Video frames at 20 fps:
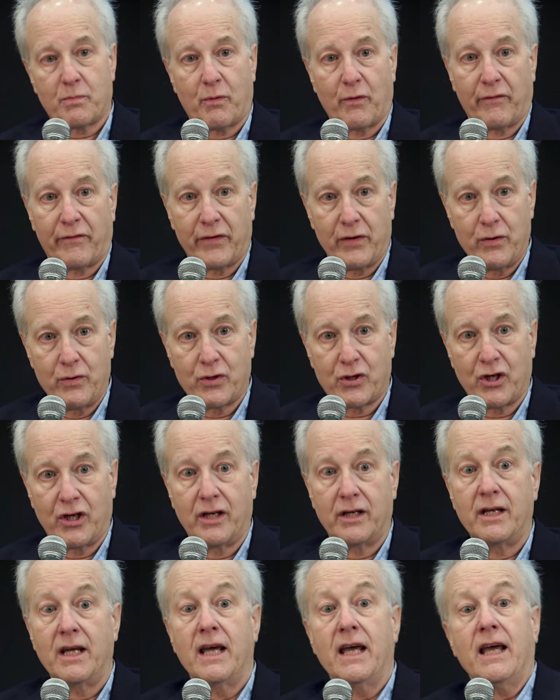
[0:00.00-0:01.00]

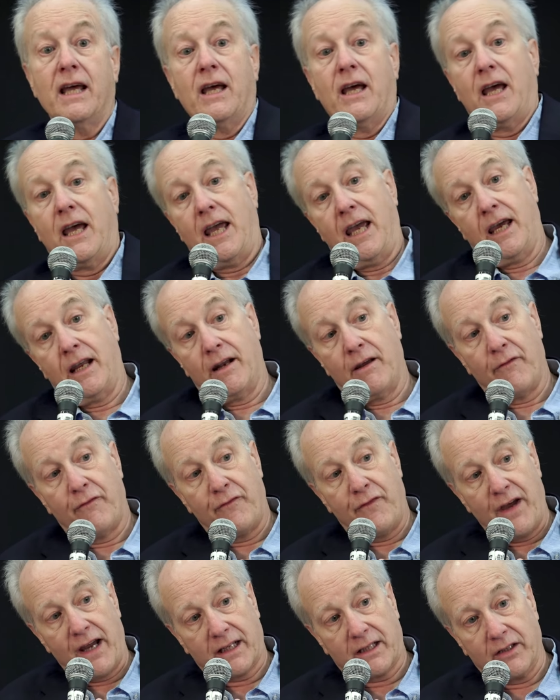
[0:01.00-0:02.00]
perfusion, and
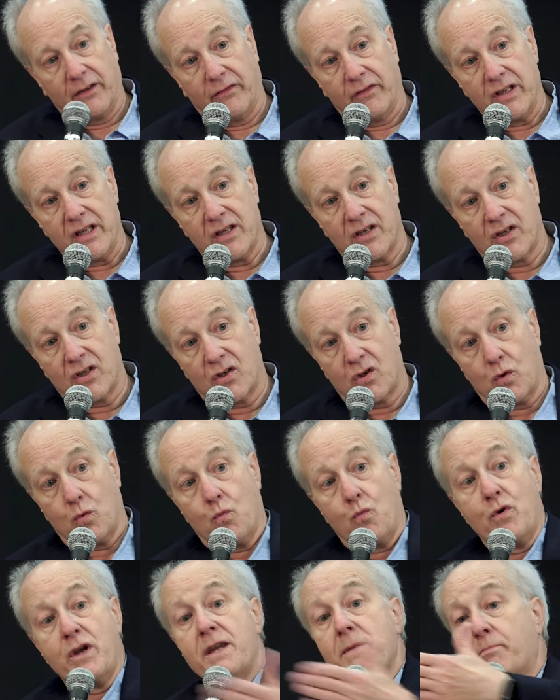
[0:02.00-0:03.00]
effectively
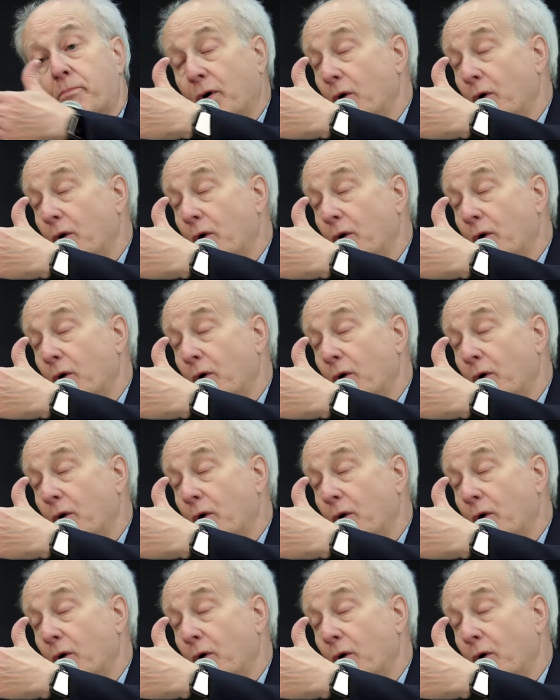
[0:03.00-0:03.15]
sweep